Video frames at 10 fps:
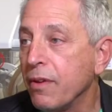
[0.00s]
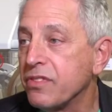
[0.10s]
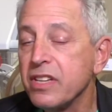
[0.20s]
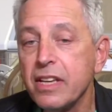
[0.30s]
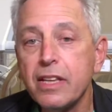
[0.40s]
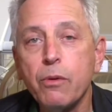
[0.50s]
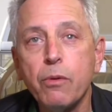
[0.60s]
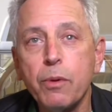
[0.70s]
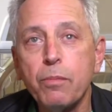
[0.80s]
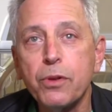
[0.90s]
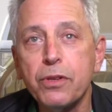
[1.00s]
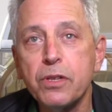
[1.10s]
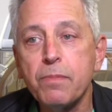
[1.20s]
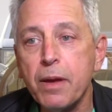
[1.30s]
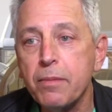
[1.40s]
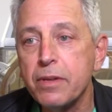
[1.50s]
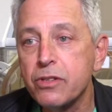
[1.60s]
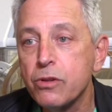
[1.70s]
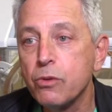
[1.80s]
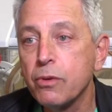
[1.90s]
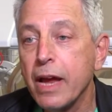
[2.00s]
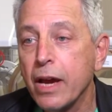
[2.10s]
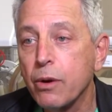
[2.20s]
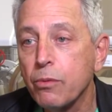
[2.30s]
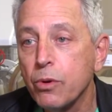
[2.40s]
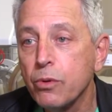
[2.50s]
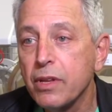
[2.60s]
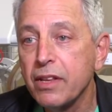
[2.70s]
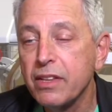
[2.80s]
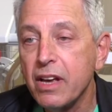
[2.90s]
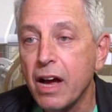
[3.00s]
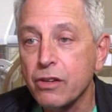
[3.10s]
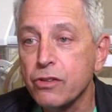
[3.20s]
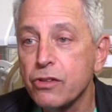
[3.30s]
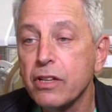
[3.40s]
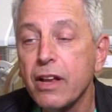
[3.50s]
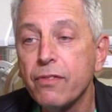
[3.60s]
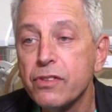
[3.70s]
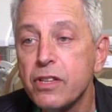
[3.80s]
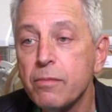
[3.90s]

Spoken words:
have seen that when we put these babies to kangaroo, that the oxygen levels in